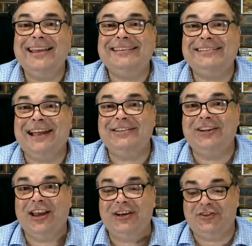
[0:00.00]
It's
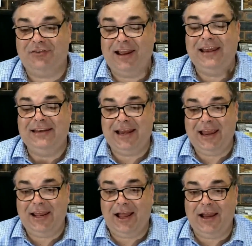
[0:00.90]
Archie Luxury, and
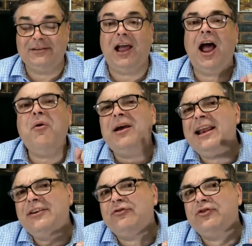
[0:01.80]
today, guys, I want
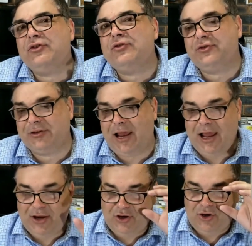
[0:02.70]
to introduce
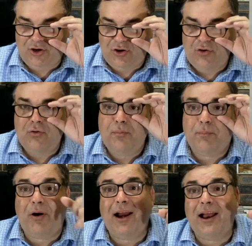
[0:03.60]
a new
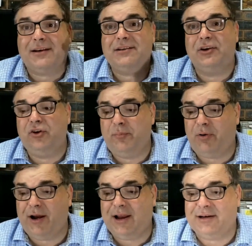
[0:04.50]
product. A new
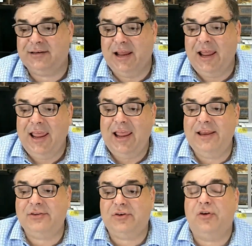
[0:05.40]
product.
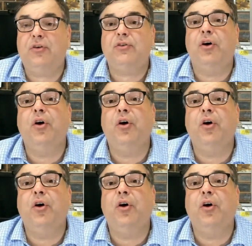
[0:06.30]
It's called